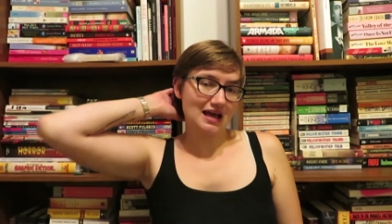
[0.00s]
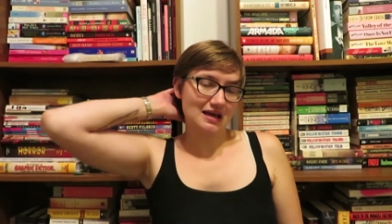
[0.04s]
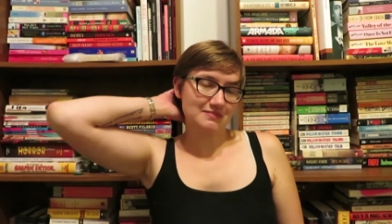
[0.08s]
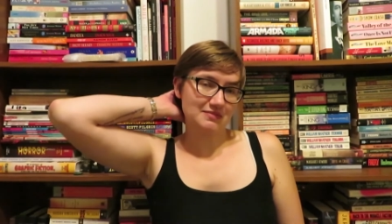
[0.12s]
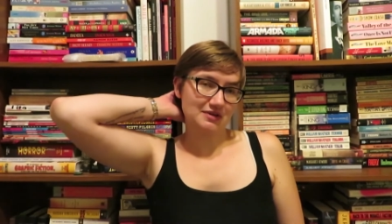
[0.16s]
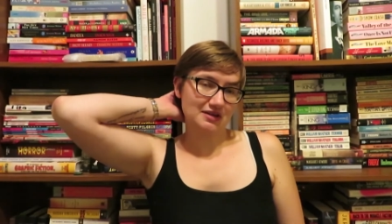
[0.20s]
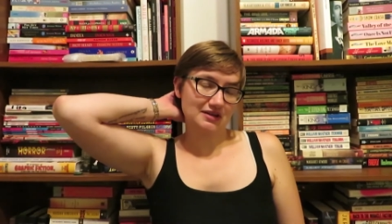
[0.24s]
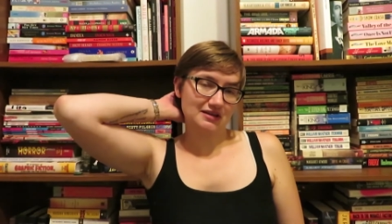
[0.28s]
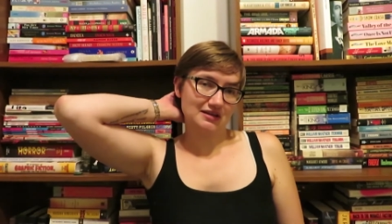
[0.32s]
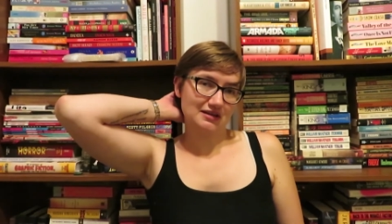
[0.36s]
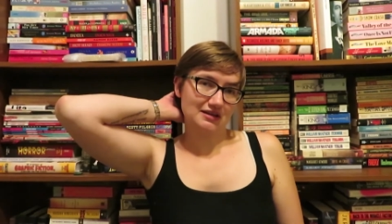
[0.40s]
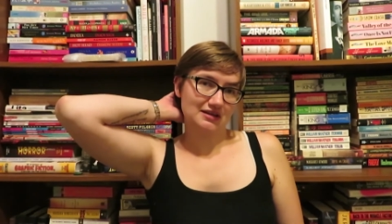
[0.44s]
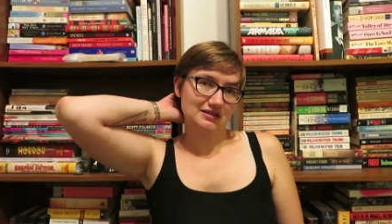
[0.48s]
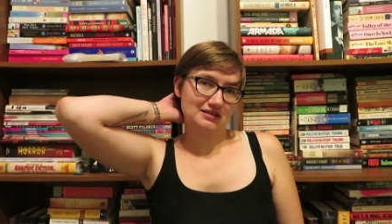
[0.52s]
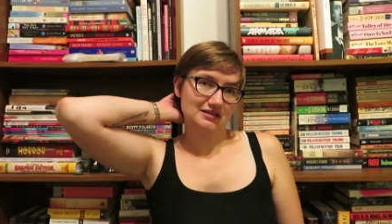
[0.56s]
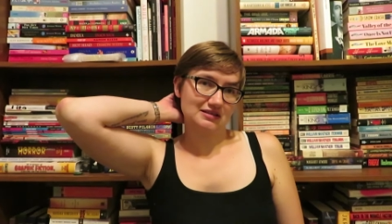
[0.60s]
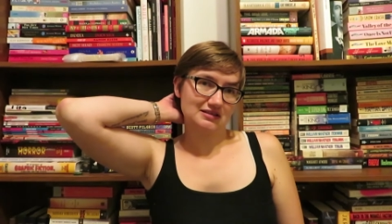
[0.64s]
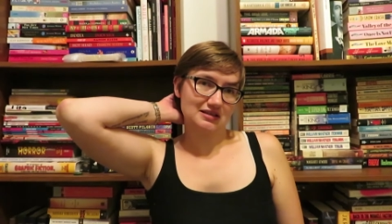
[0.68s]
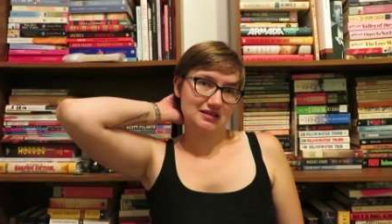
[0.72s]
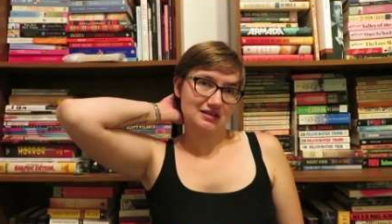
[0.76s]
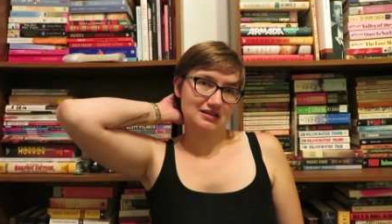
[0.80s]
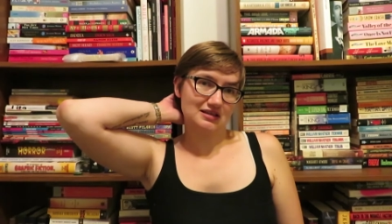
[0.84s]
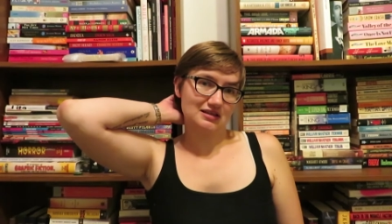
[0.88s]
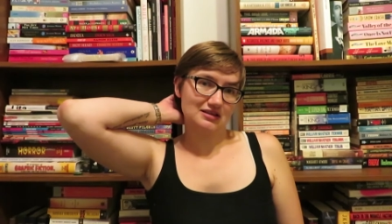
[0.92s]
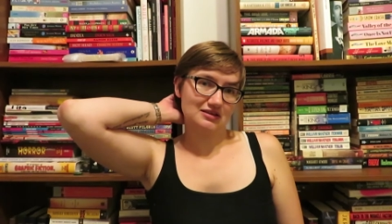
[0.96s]
I'm gonna
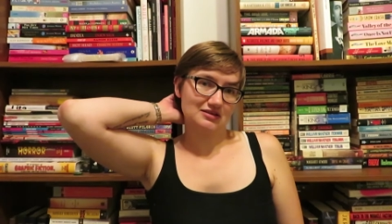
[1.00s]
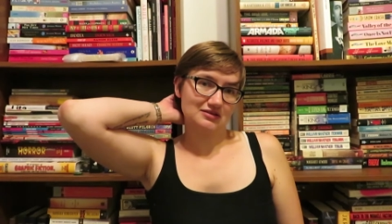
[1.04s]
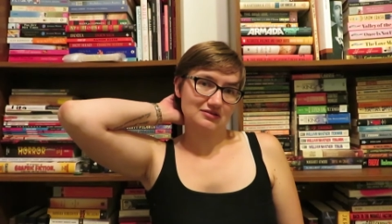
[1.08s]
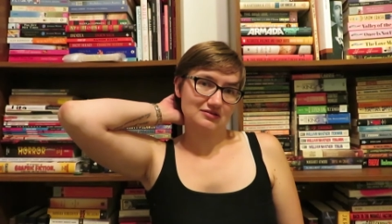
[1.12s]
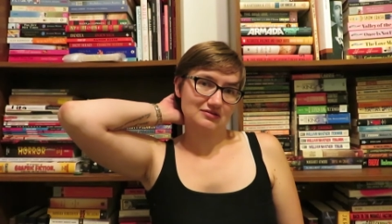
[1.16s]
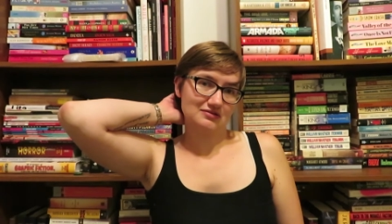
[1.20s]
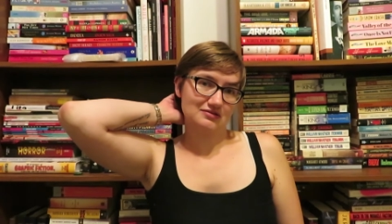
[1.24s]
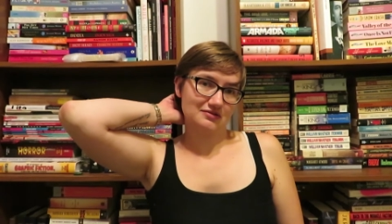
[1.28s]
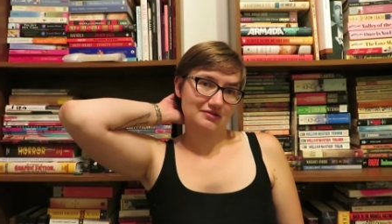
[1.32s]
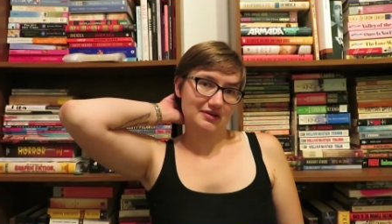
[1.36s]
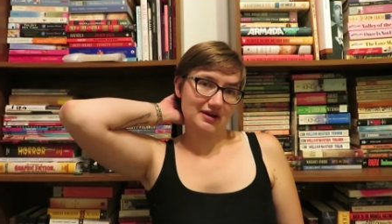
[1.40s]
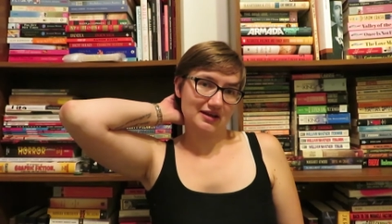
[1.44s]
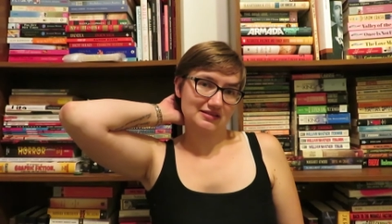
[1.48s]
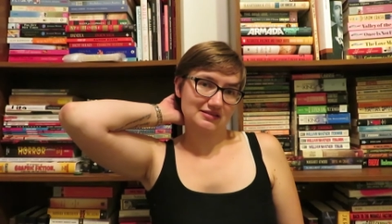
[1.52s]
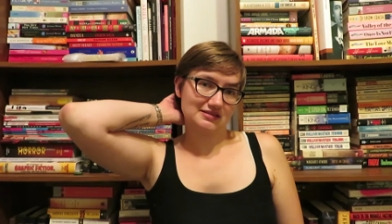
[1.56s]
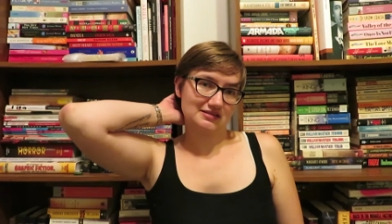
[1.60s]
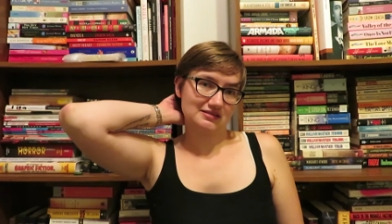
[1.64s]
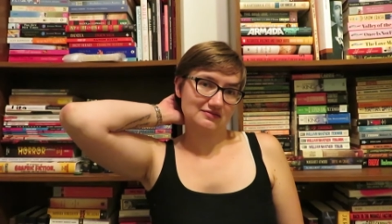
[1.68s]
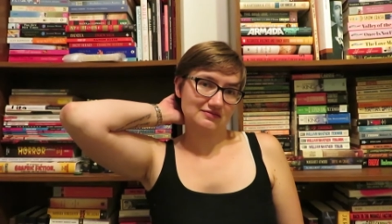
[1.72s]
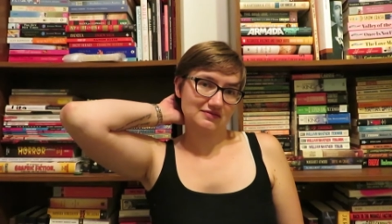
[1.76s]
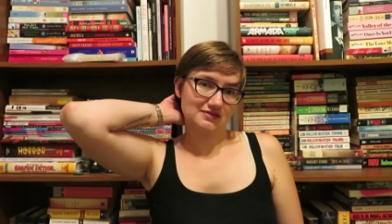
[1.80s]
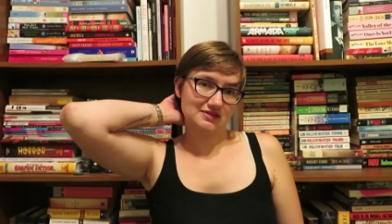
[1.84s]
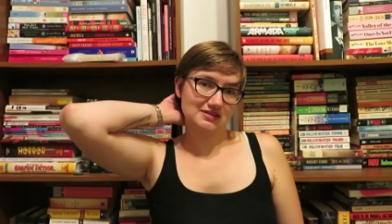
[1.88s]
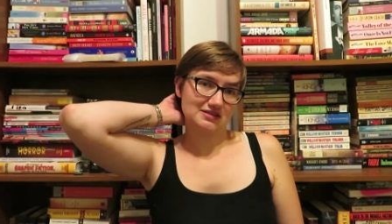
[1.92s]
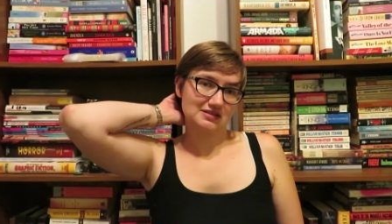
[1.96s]
continue the rest
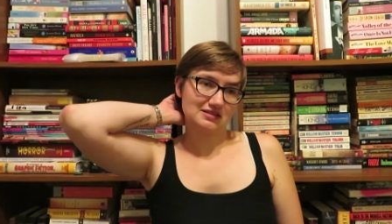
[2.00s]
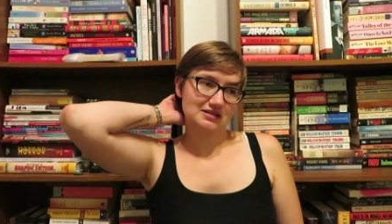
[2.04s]
of the